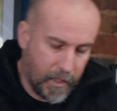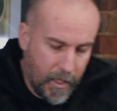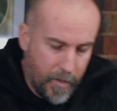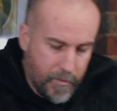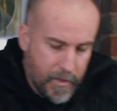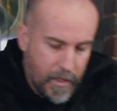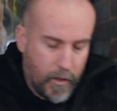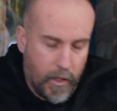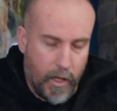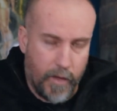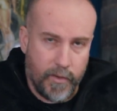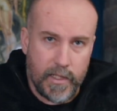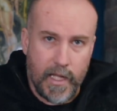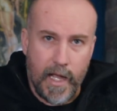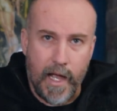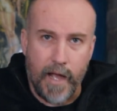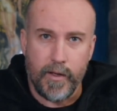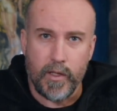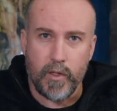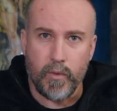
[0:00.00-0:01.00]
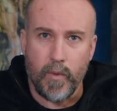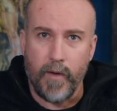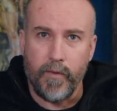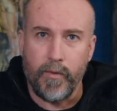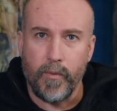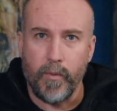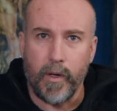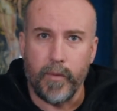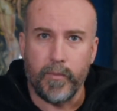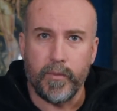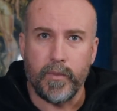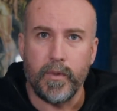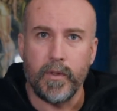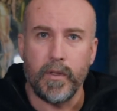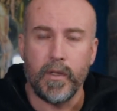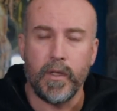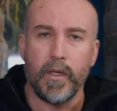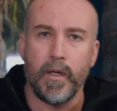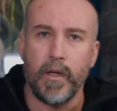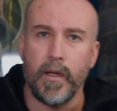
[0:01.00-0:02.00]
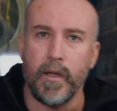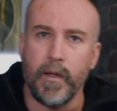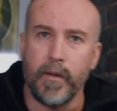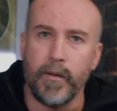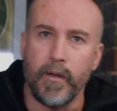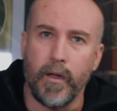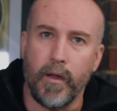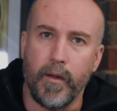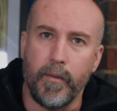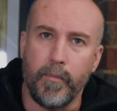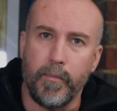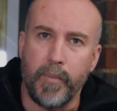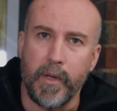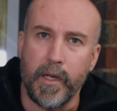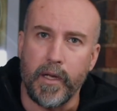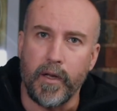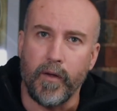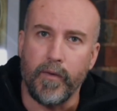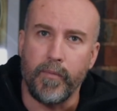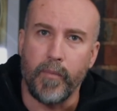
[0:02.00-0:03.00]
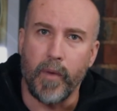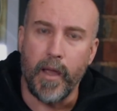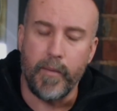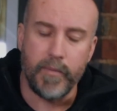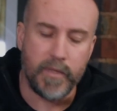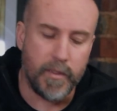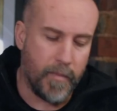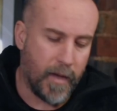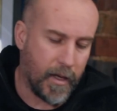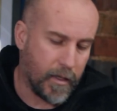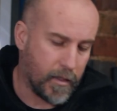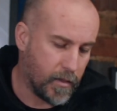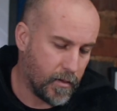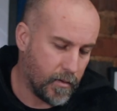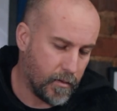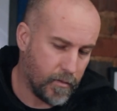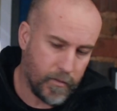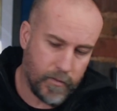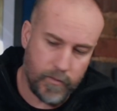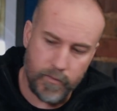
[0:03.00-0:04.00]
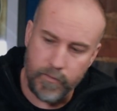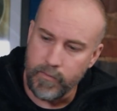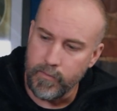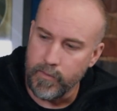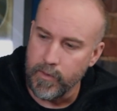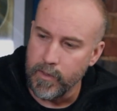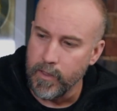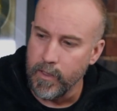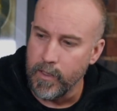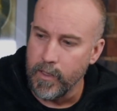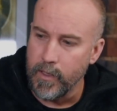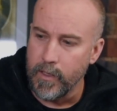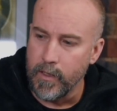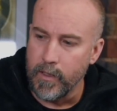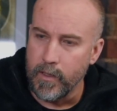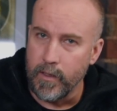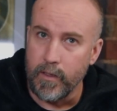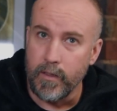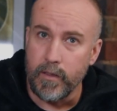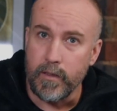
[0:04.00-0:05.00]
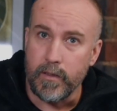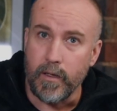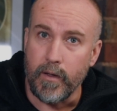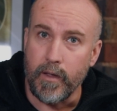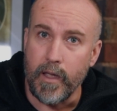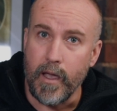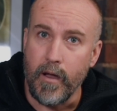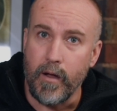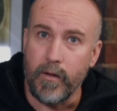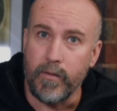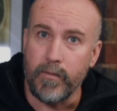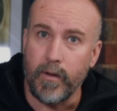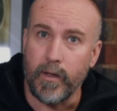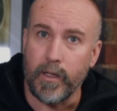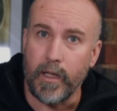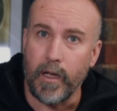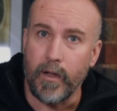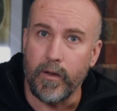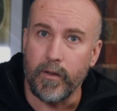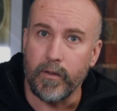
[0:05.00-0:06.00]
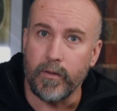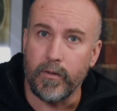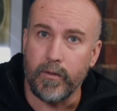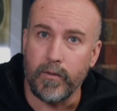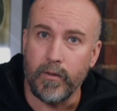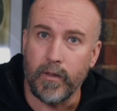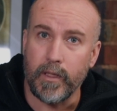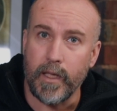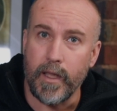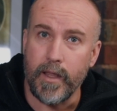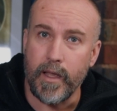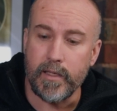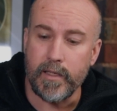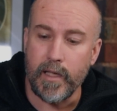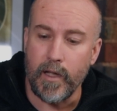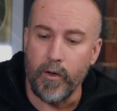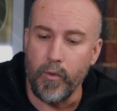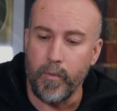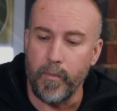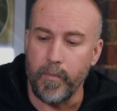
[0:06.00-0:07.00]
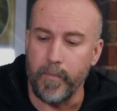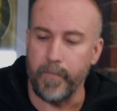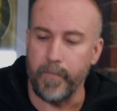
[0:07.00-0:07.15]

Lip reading: keeps that close to hand as well for when I'm binning off my empty mags. So yeah, I'll get on and get that set up.